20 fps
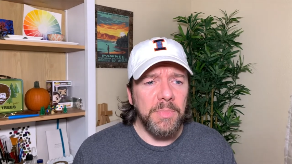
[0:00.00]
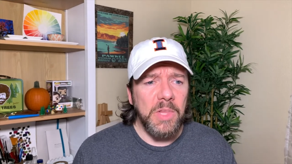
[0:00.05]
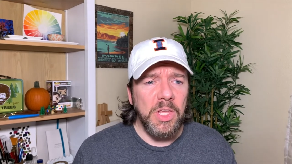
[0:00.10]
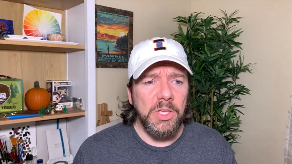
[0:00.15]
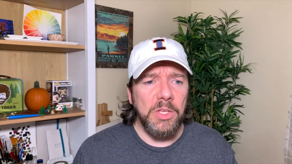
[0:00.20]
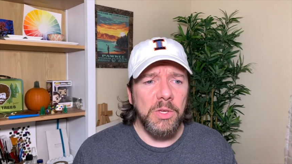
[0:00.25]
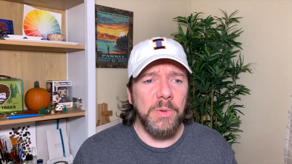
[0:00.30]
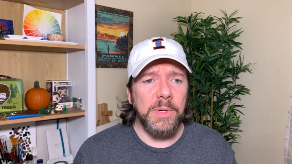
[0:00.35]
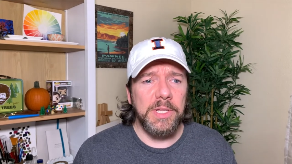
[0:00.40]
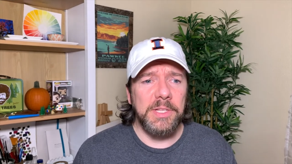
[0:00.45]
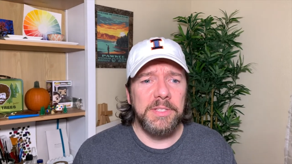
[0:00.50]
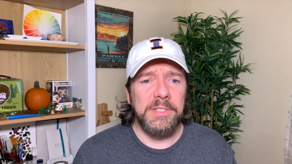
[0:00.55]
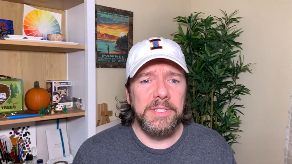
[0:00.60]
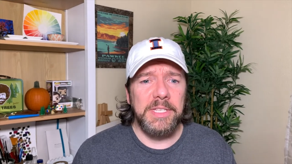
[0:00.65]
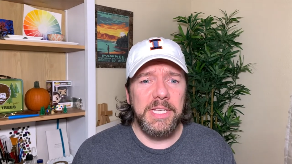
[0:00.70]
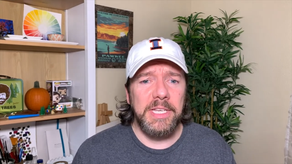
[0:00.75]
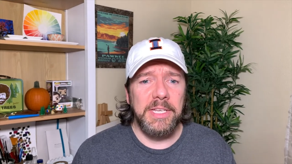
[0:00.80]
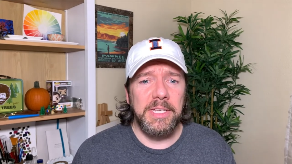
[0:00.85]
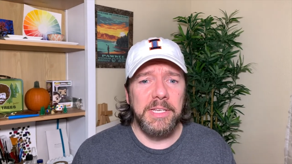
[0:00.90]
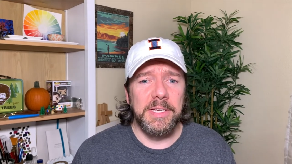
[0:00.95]
You can
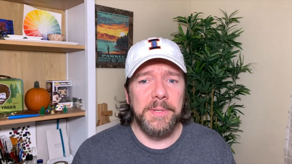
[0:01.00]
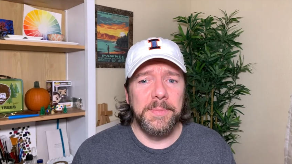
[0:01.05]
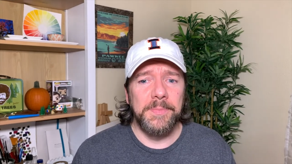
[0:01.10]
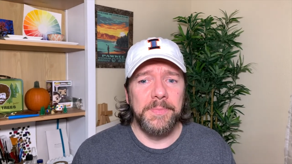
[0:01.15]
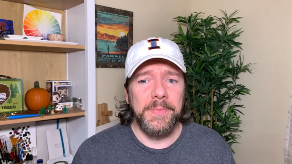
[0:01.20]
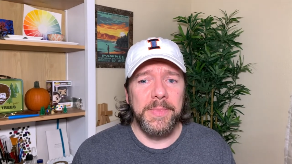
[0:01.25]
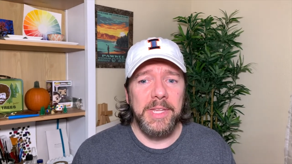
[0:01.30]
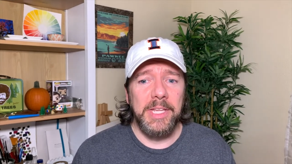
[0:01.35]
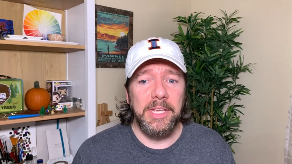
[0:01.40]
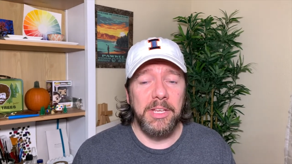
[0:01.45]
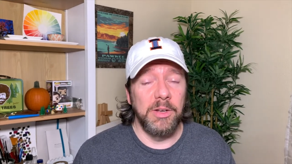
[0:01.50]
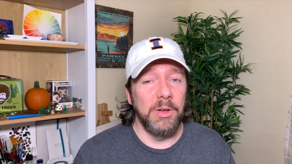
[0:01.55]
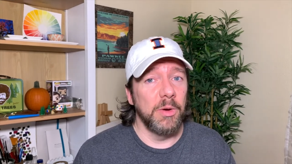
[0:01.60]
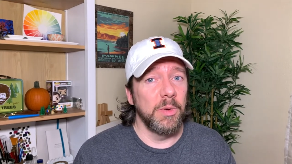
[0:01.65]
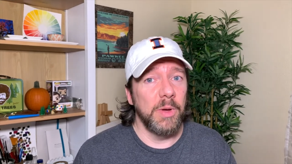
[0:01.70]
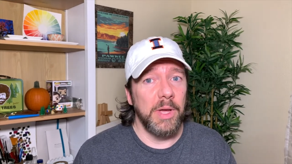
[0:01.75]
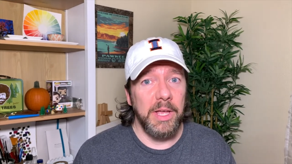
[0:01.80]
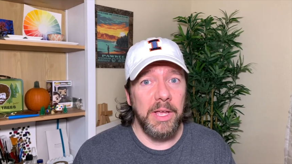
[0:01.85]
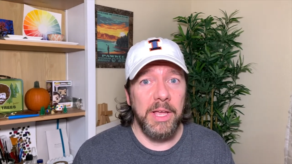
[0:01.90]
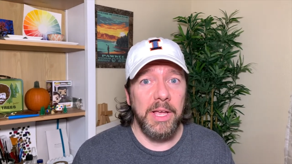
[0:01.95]
see, you
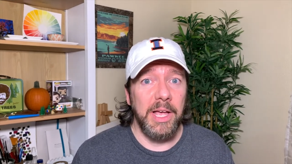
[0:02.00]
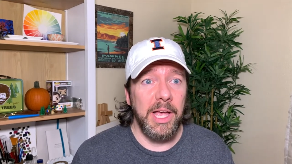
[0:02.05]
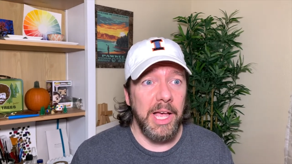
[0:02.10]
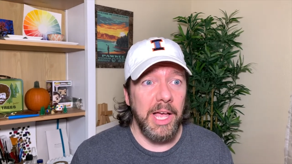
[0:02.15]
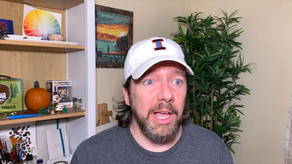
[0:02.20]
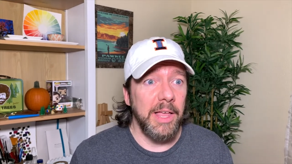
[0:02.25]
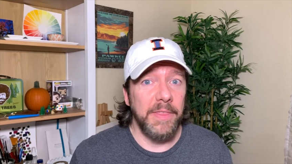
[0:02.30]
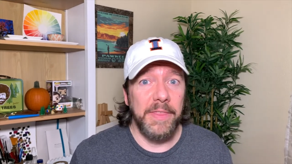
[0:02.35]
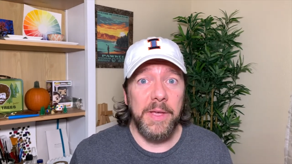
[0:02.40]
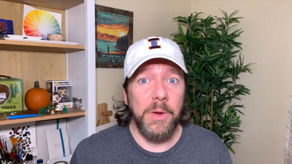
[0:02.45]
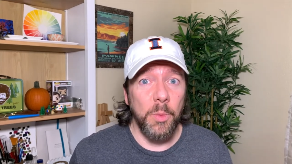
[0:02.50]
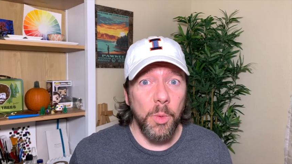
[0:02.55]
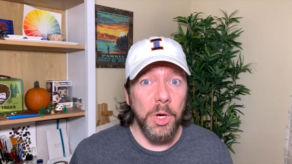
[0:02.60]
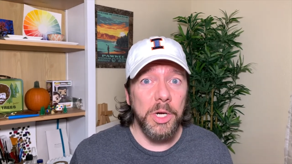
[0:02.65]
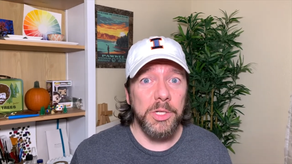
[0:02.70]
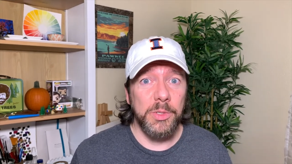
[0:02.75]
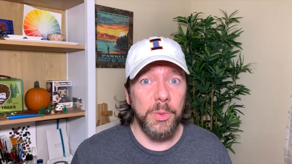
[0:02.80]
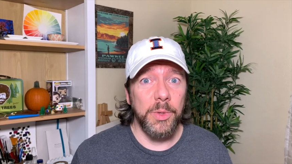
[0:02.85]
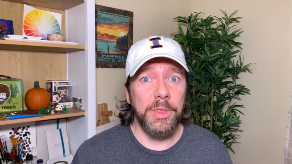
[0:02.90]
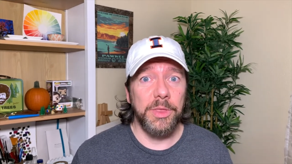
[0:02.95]
know, They
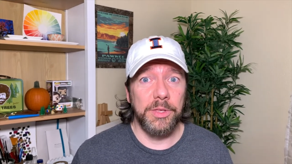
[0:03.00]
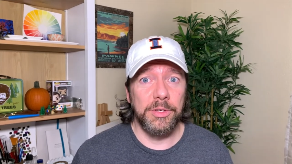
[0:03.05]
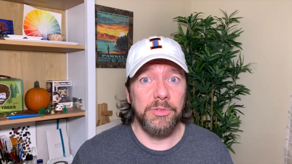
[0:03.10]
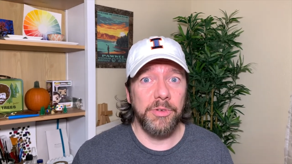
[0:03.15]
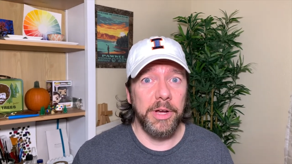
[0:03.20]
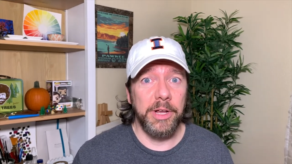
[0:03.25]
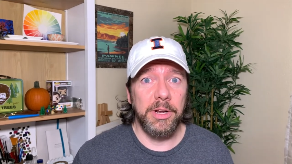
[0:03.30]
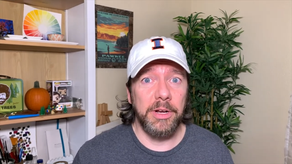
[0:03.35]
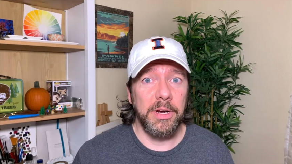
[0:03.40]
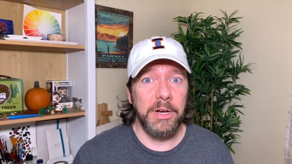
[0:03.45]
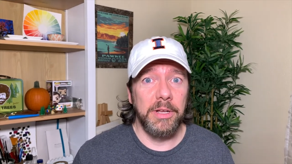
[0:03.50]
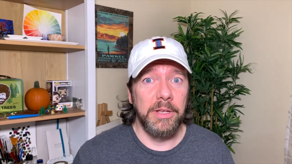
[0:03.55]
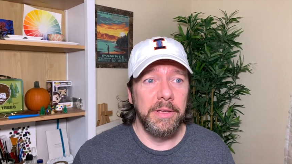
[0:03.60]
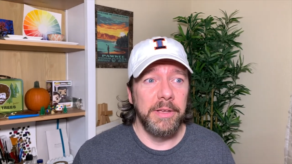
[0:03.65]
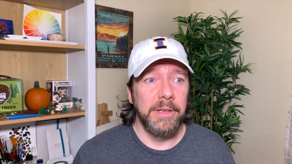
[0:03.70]
worked with the trader